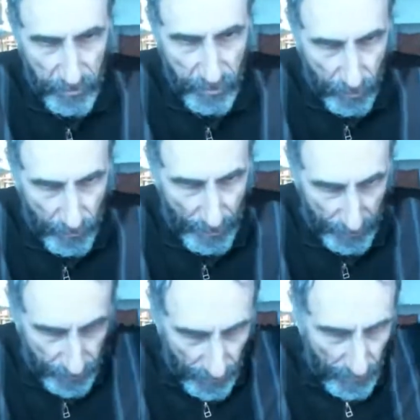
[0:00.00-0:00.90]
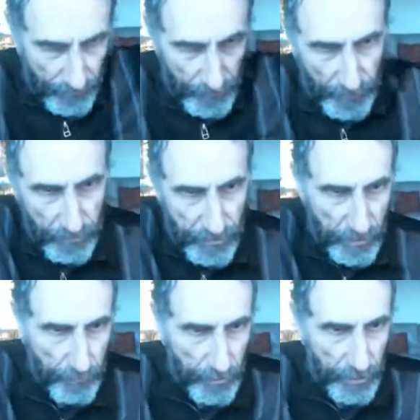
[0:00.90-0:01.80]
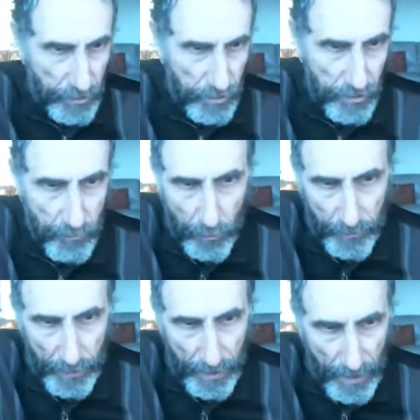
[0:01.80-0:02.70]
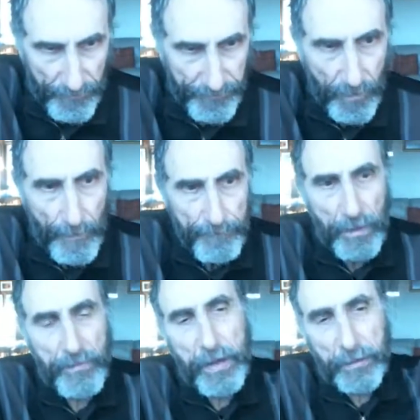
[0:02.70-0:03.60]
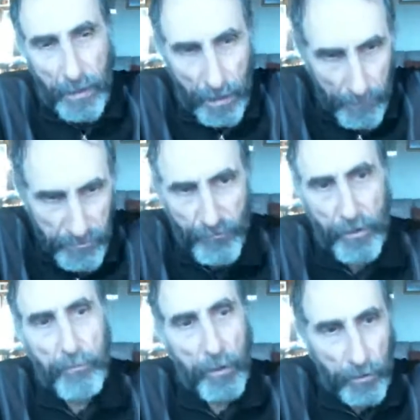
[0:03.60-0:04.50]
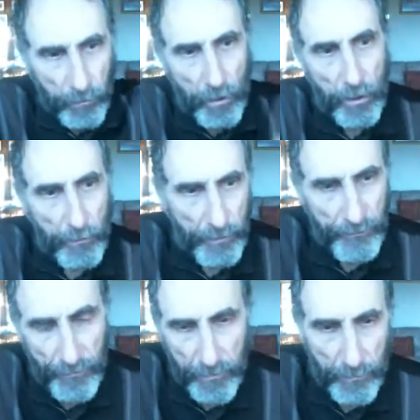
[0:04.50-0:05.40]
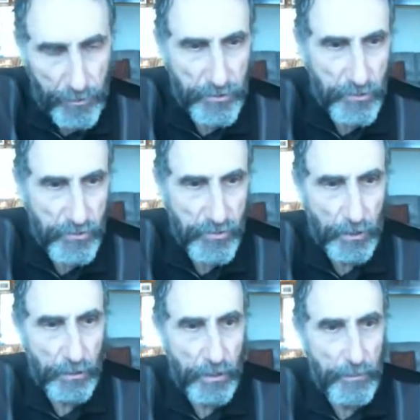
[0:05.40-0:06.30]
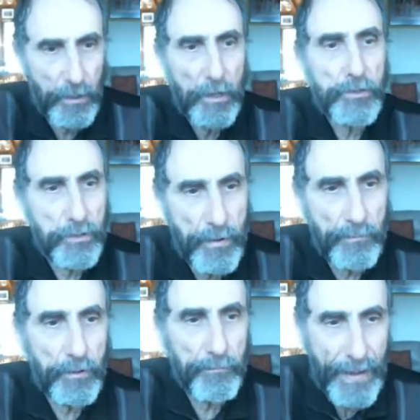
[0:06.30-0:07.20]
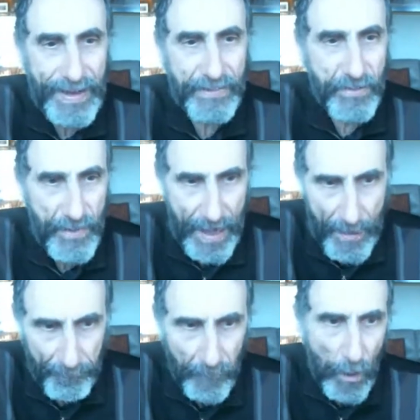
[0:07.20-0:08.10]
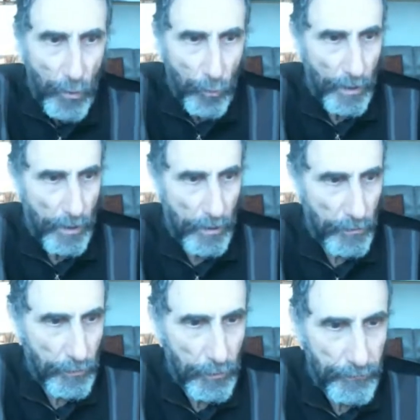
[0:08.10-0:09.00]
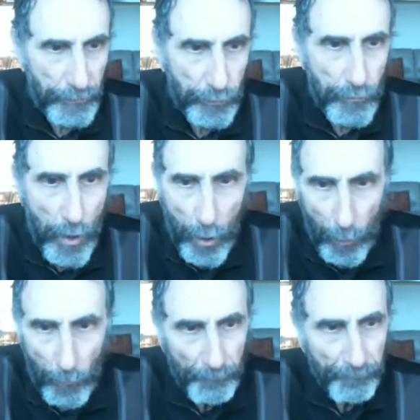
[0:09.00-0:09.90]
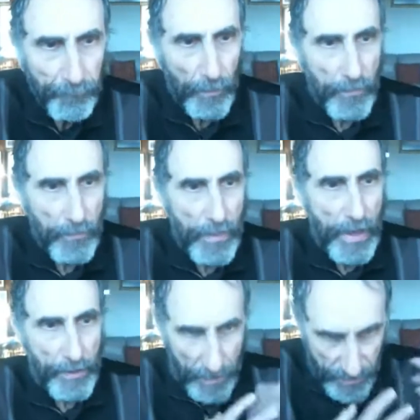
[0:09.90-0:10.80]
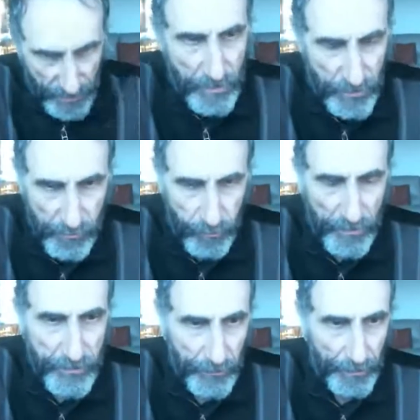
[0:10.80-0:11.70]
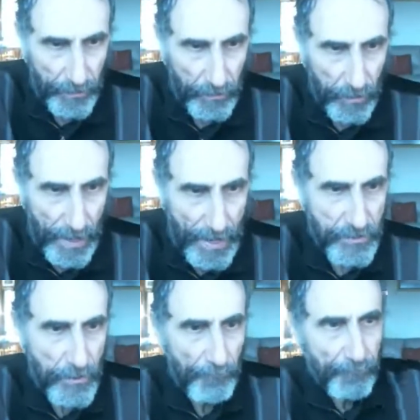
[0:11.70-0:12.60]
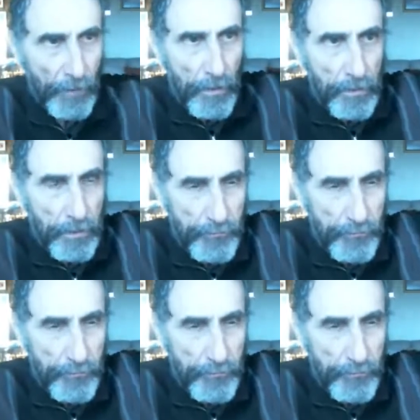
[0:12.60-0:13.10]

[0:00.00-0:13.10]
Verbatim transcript: that the demon's correct frequency prediction is more than a half. And that comes from a corollary from the prisoner's dilemma. Do you remember back to that? Where if you know that, and I said this explicitly in class,